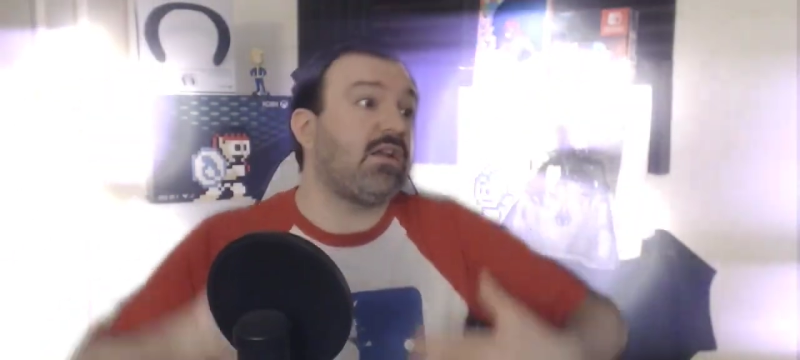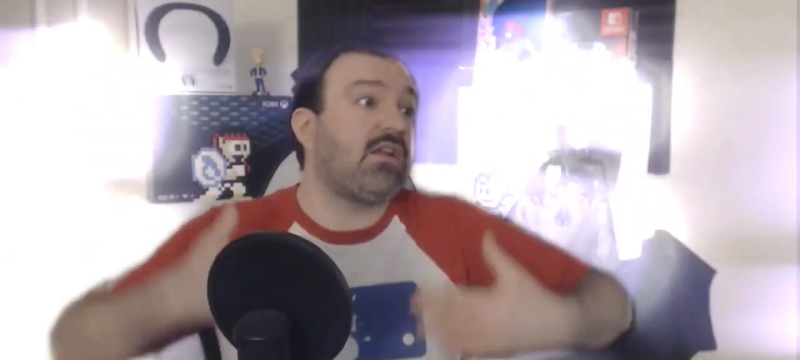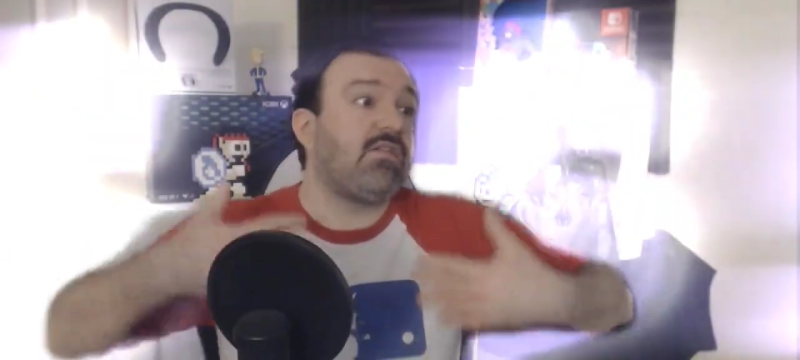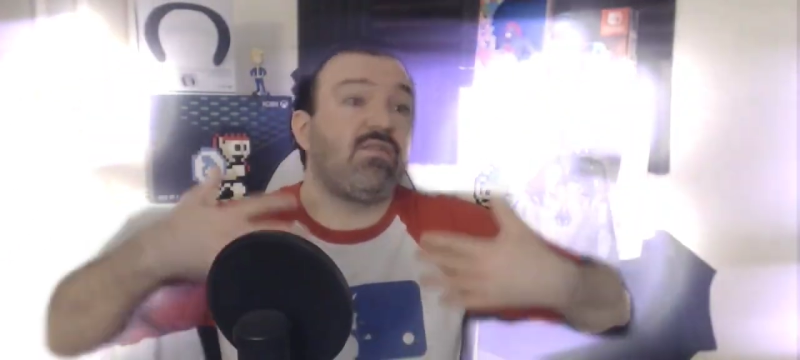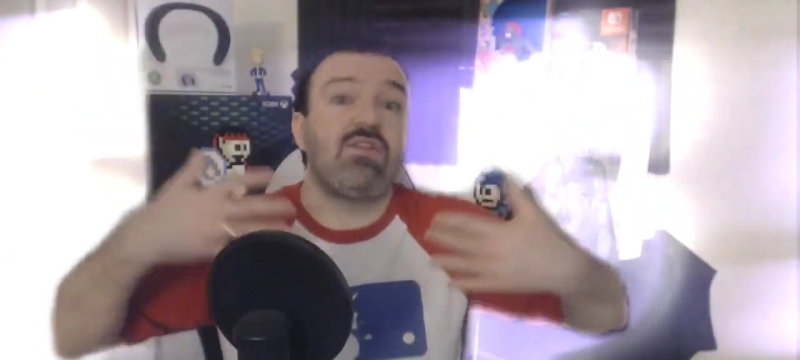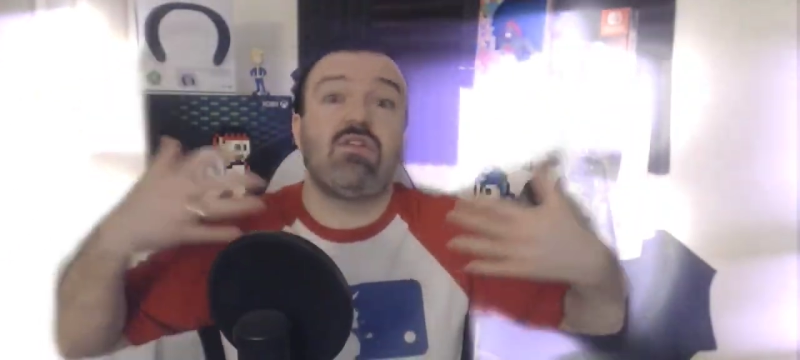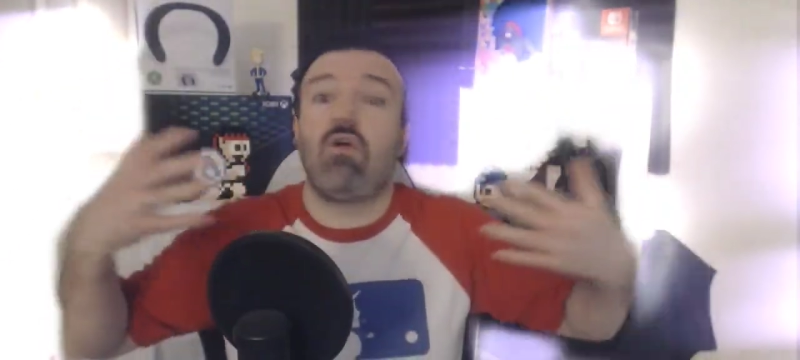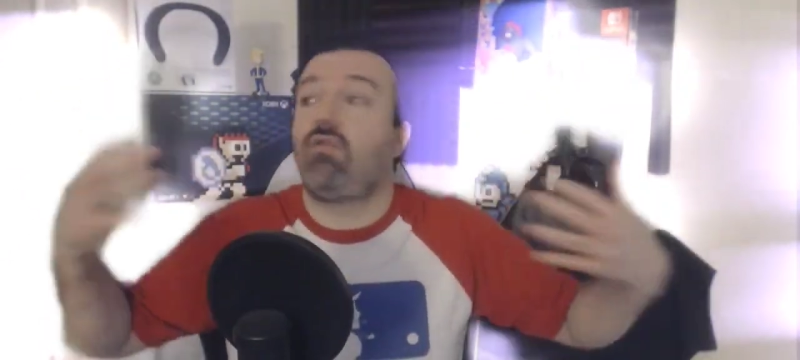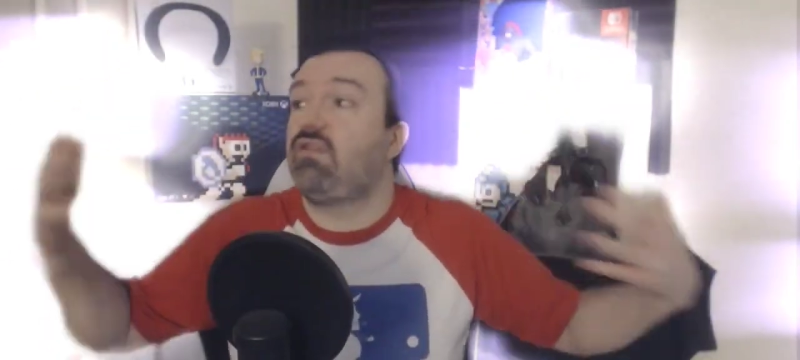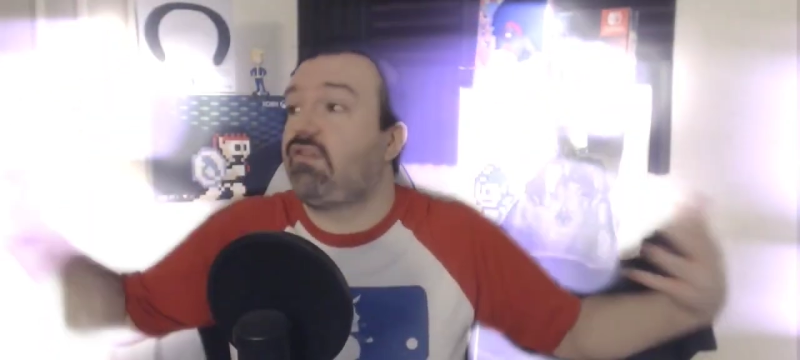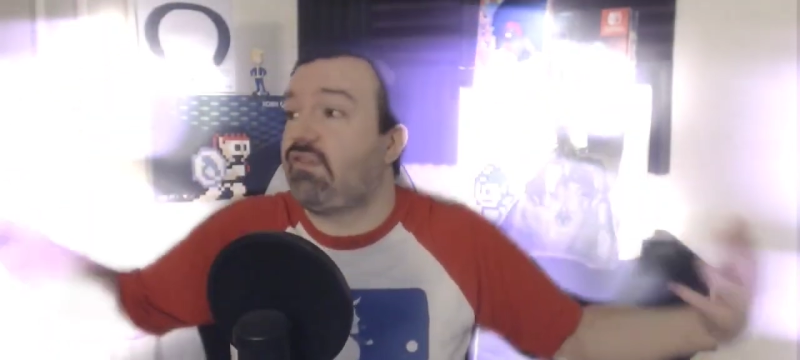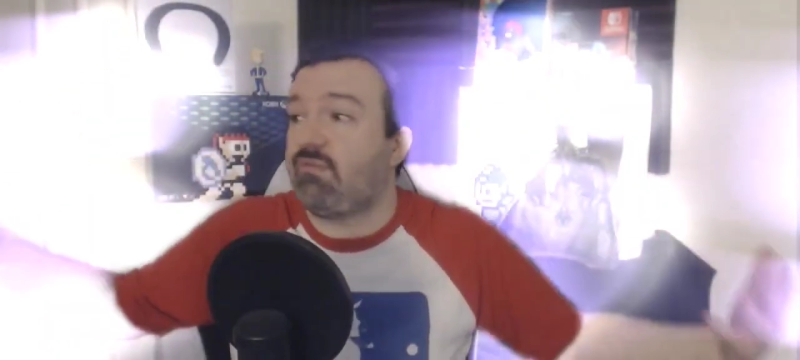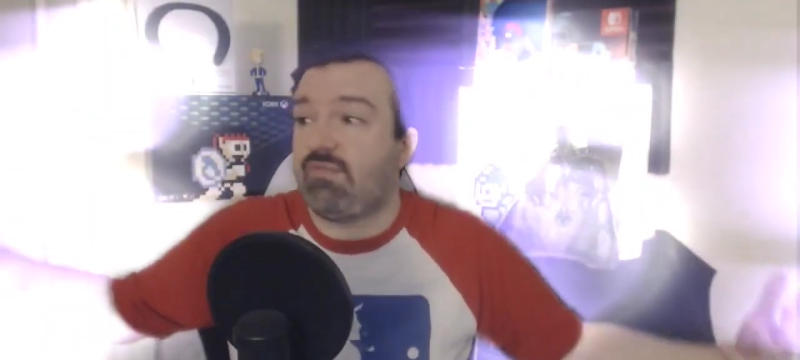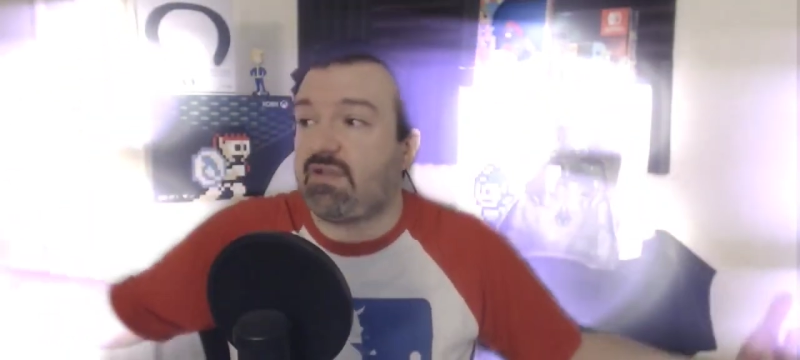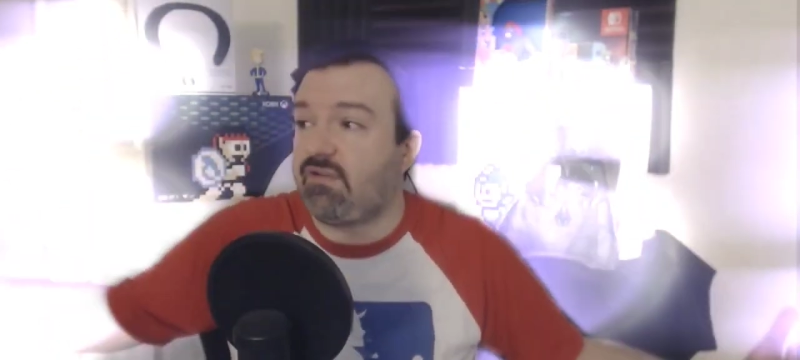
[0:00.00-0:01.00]
and I didn't even
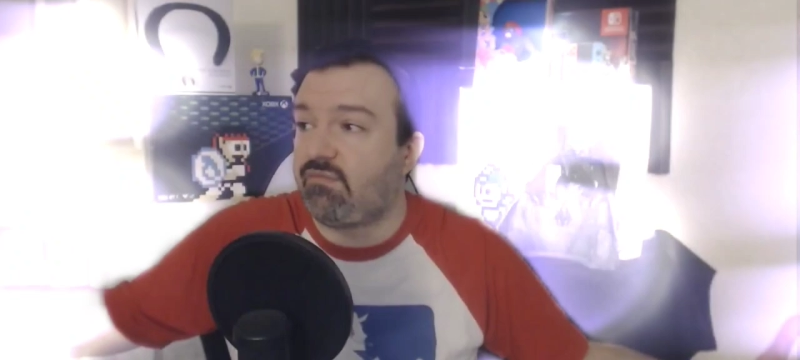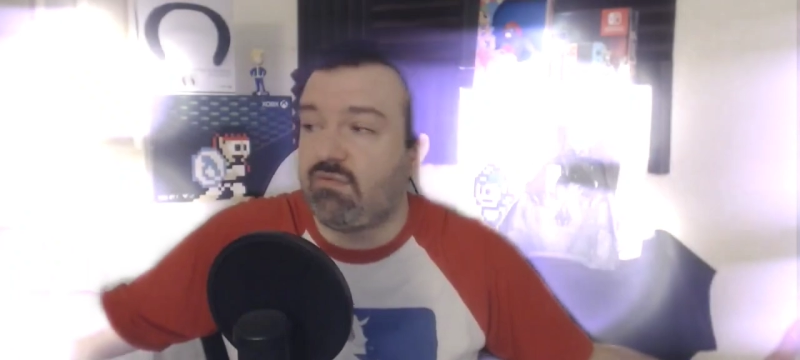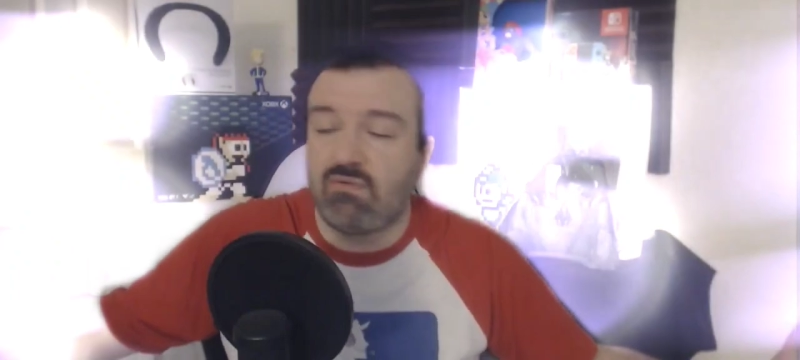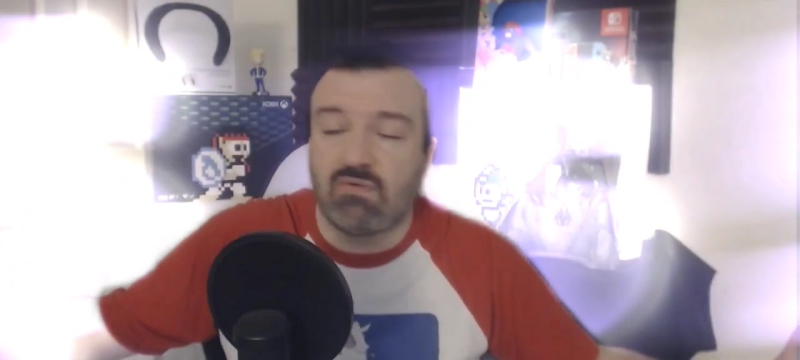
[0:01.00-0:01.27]
notice it